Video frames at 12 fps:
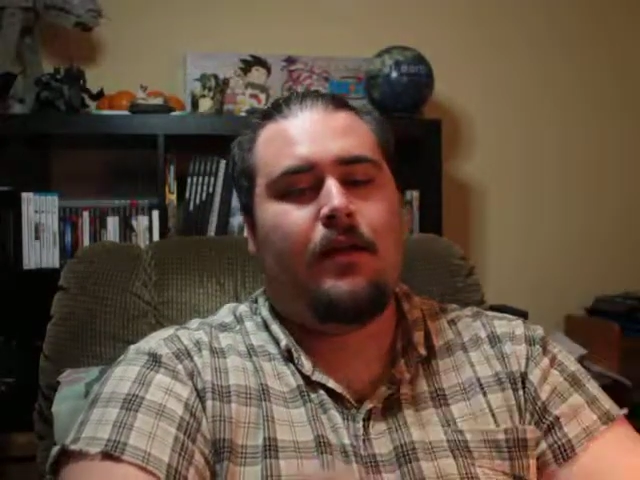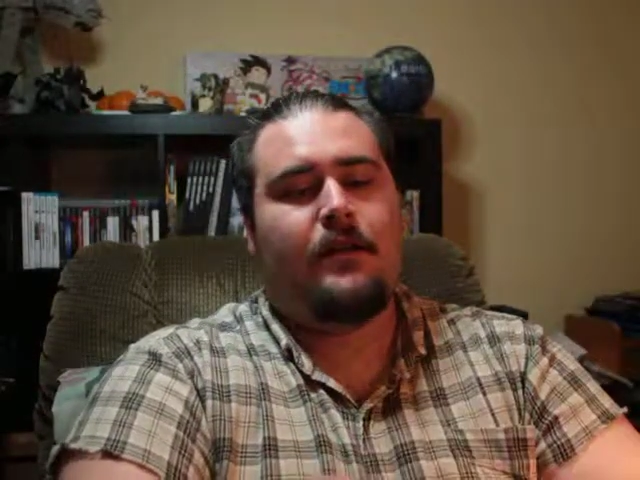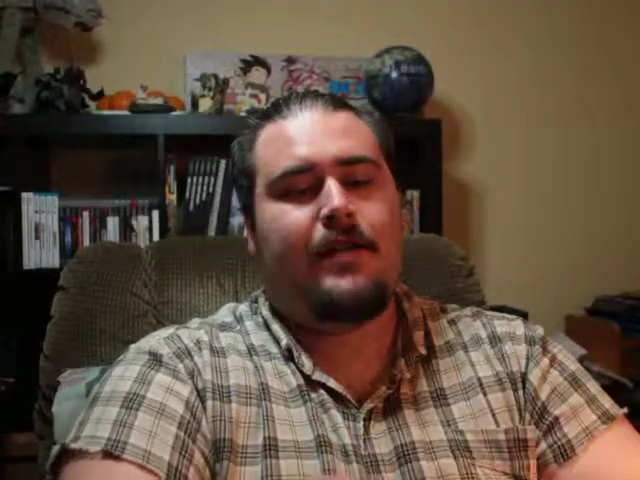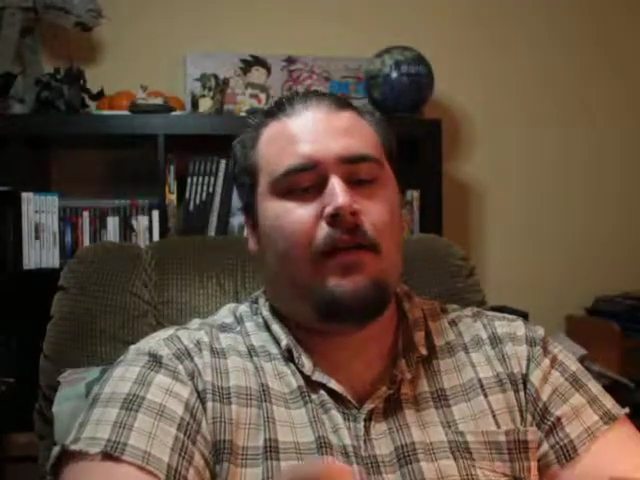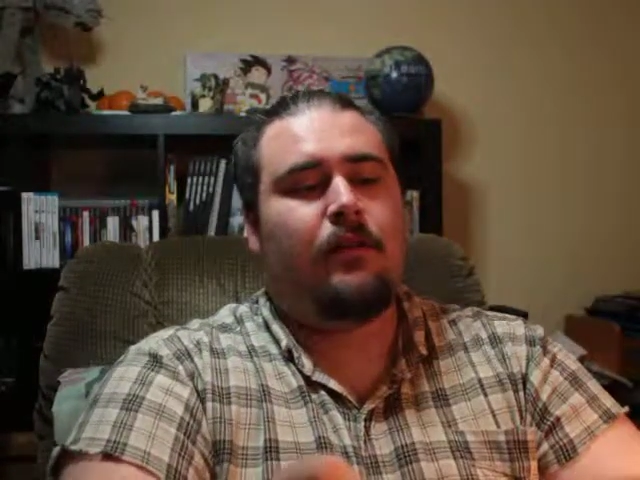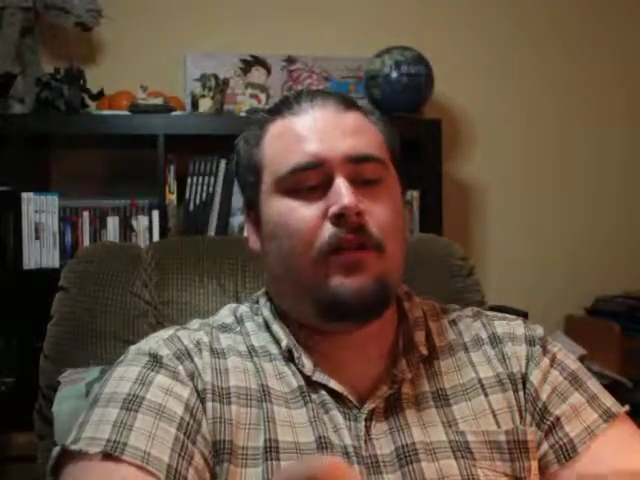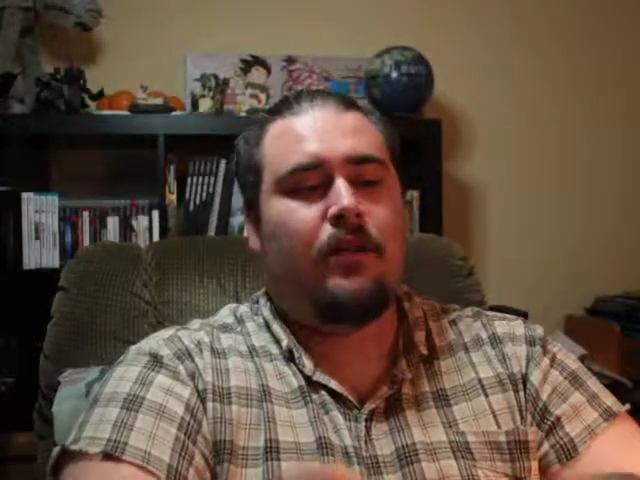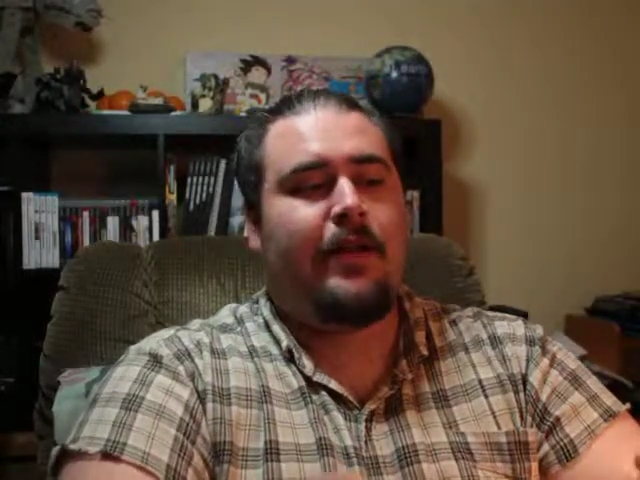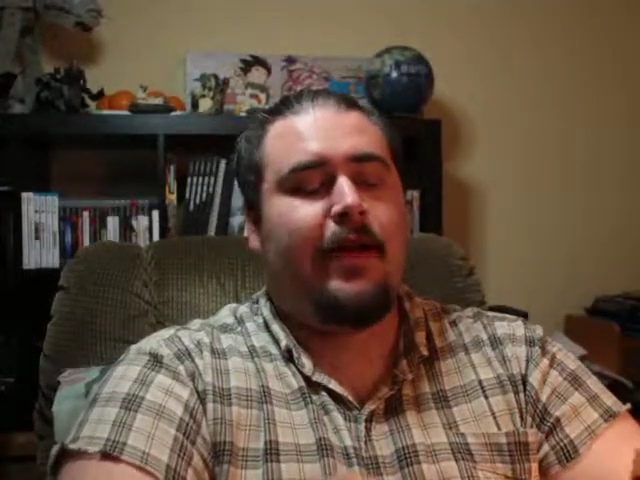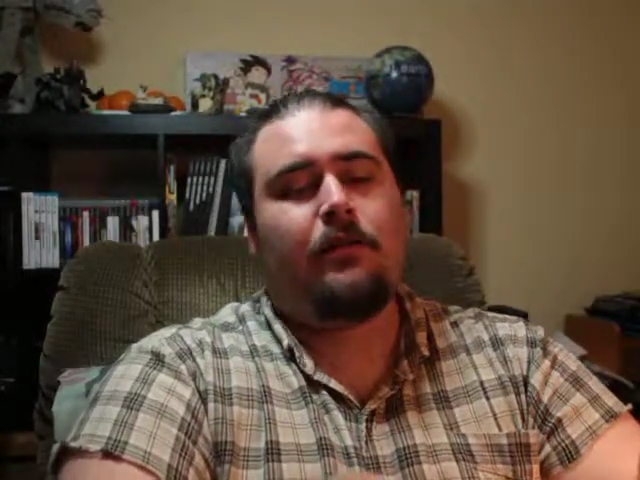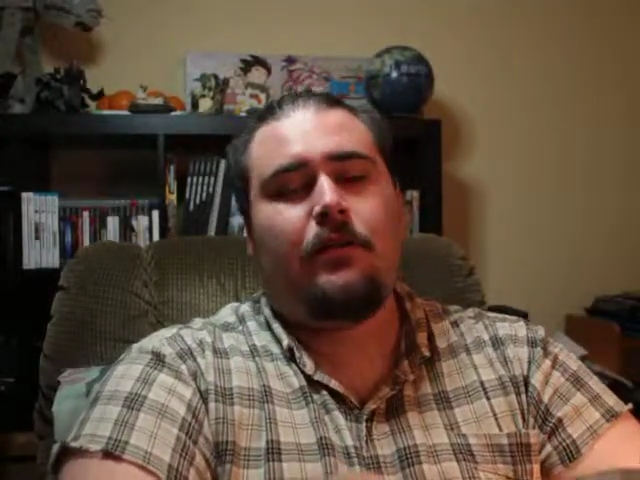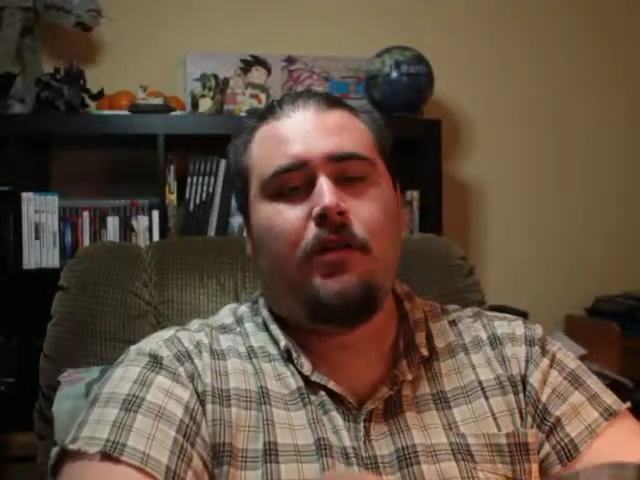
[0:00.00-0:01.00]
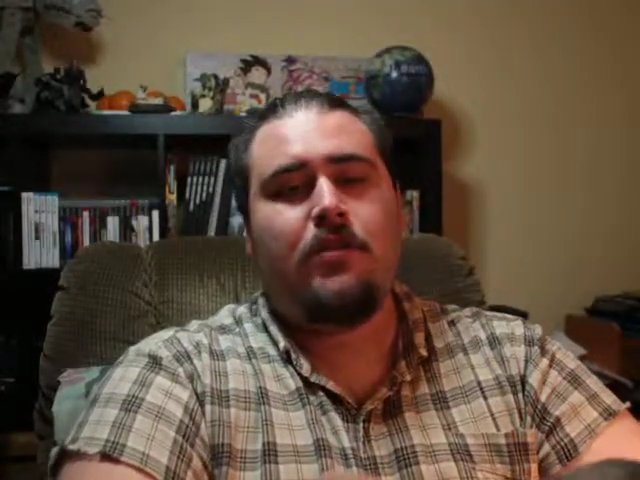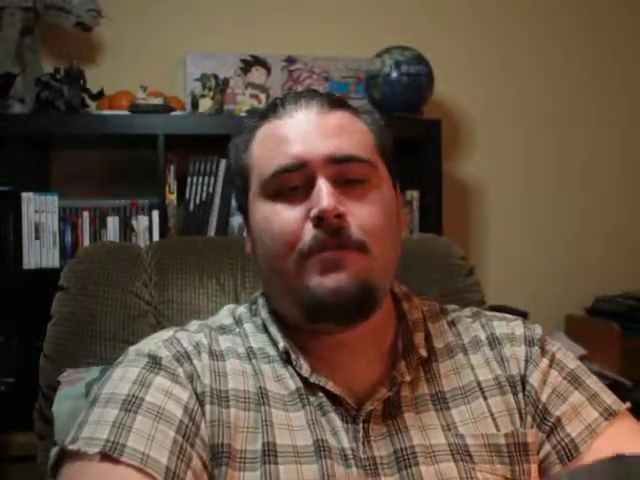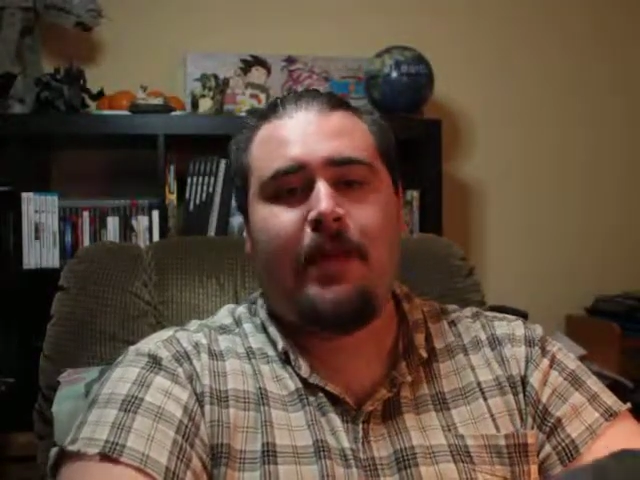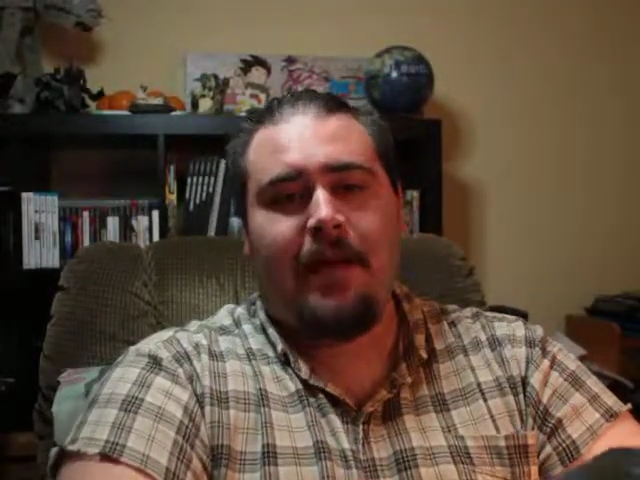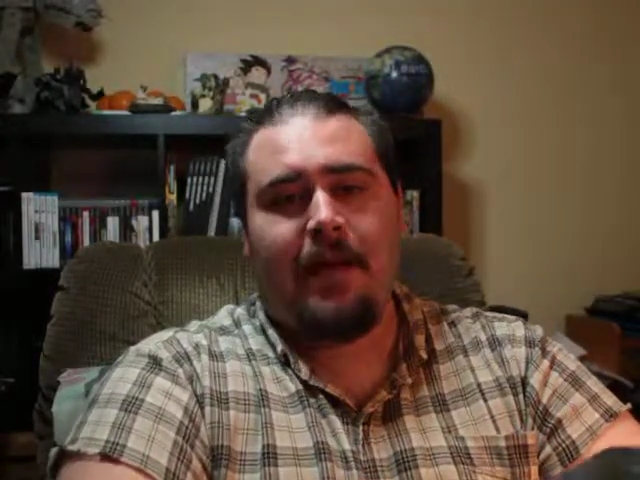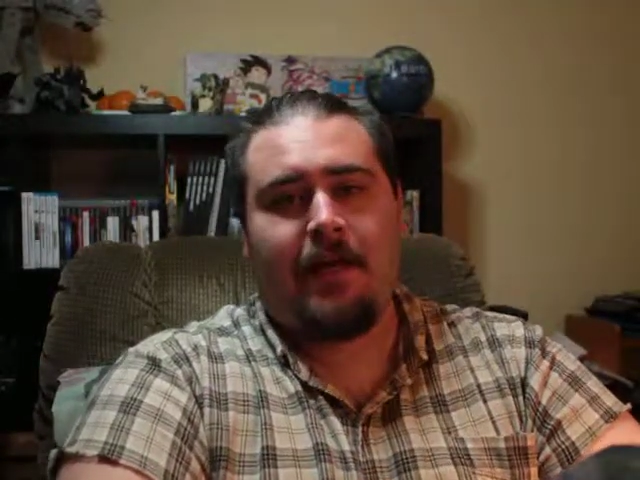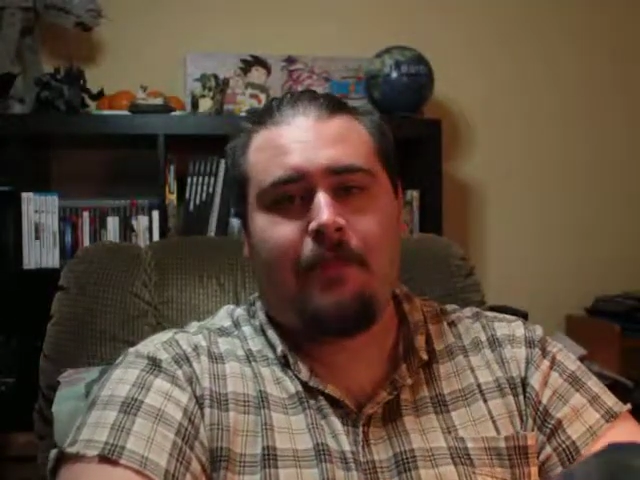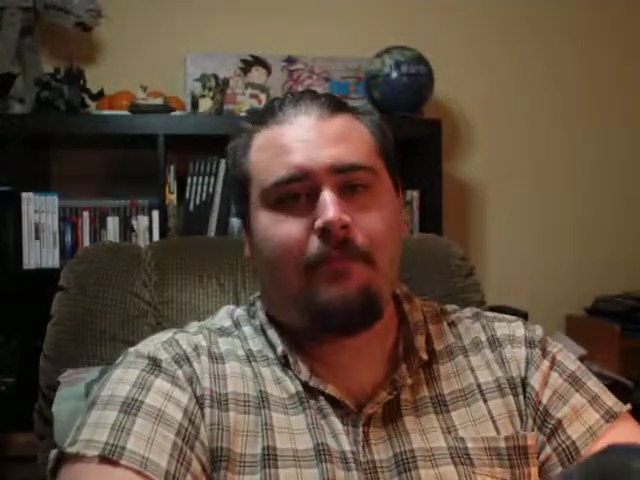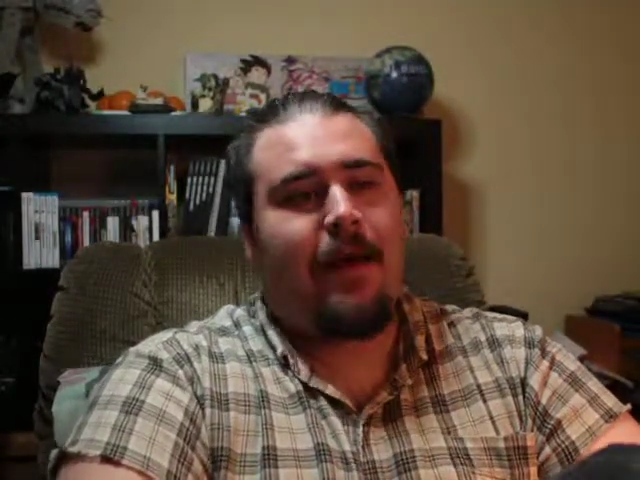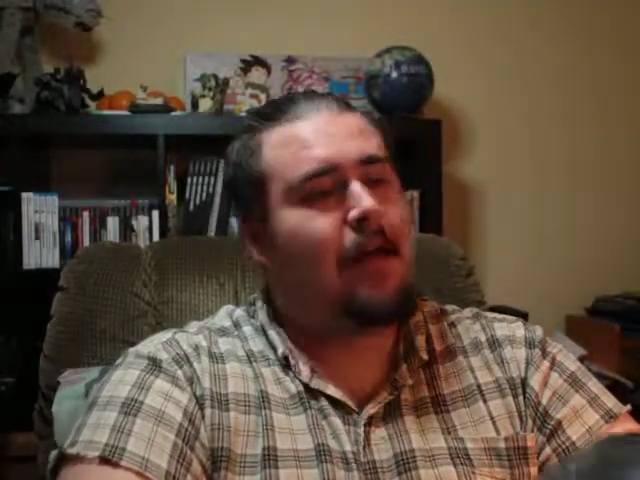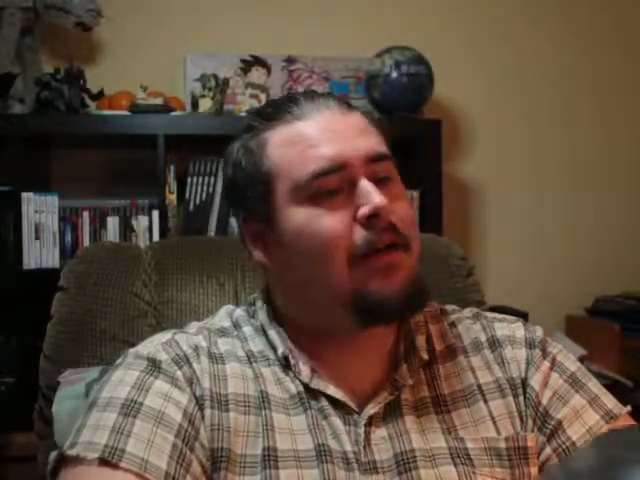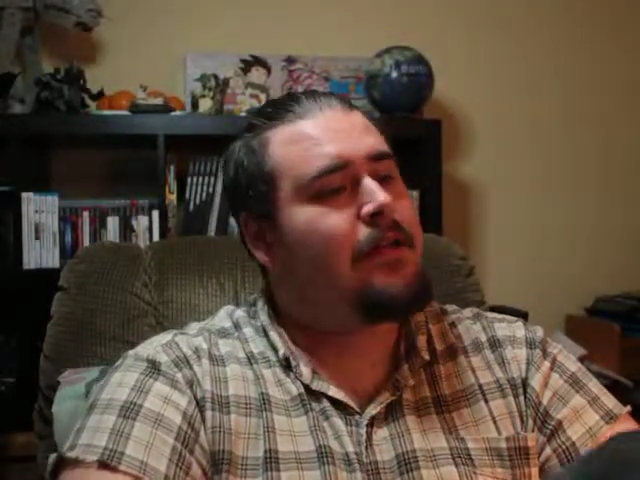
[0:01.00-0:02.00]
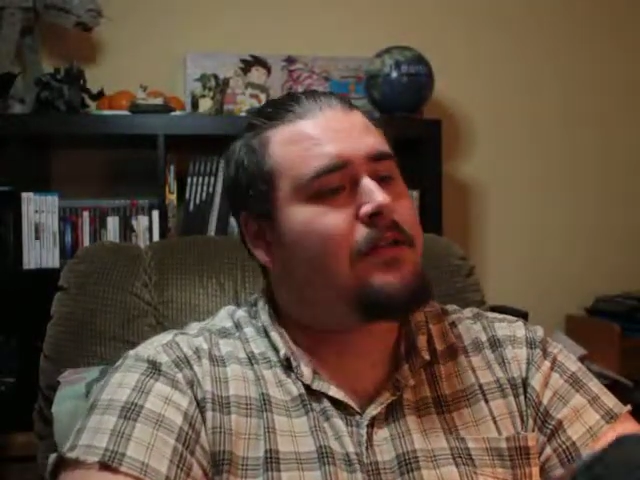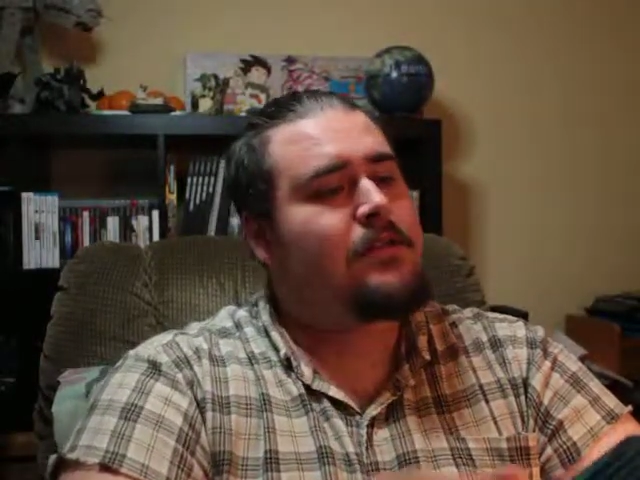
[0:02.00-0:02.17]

it's held, held closed by a hidden magnet,